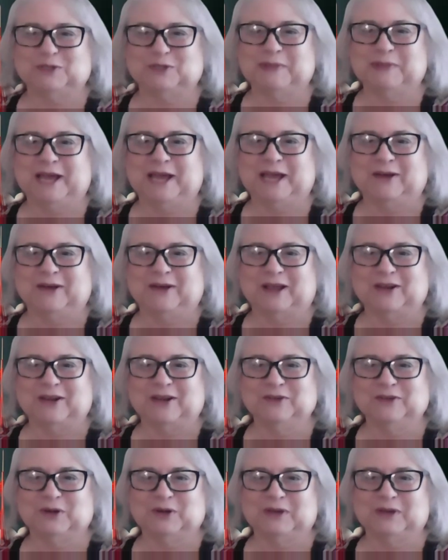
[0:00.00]
me out. I
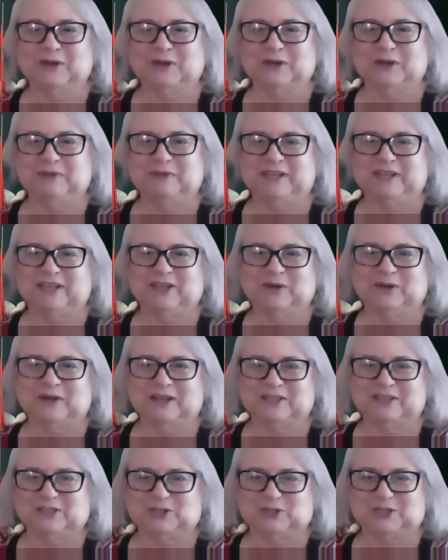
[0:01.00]
don't know anybody who
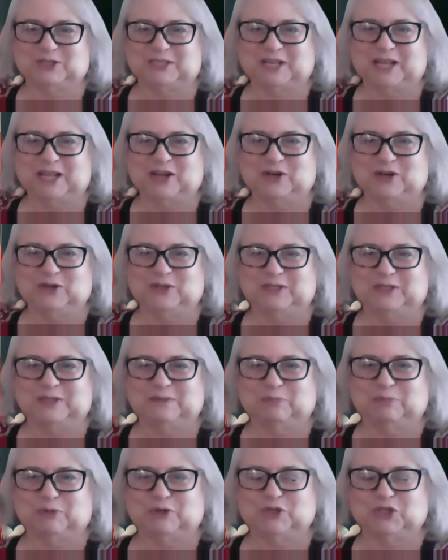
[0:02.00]
answers letters in
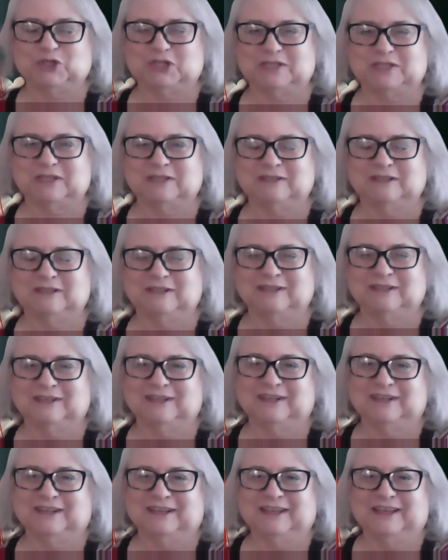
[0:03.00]
person.
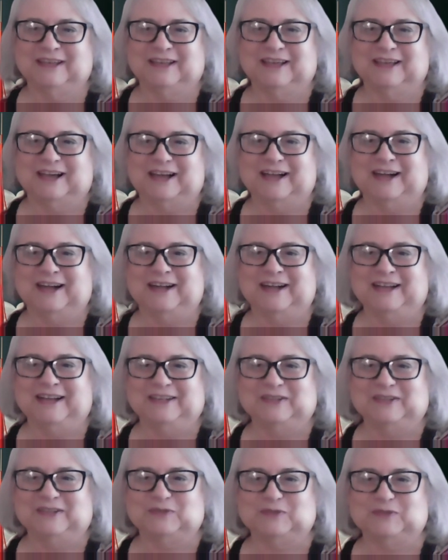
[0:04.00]
Uh,
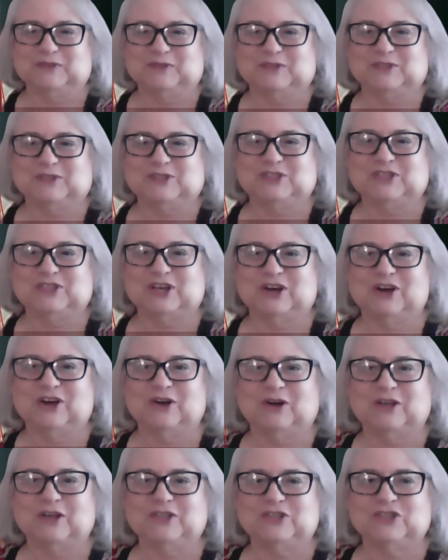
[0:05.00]

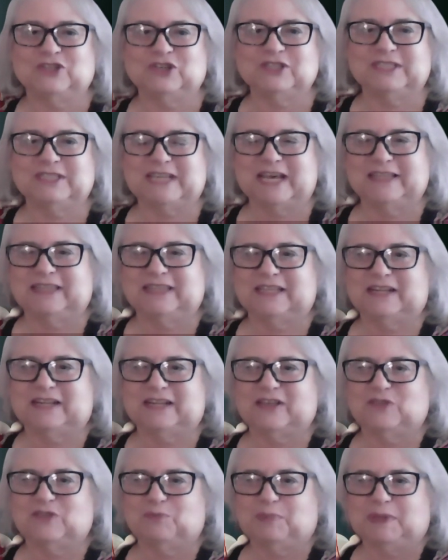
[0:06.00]
so it turns out that
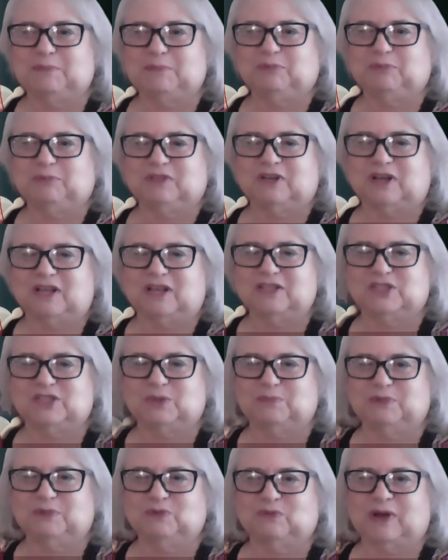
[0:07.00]
other people had also
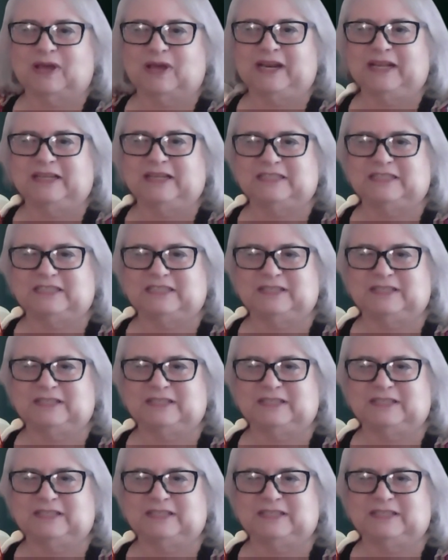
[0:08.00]
been writing to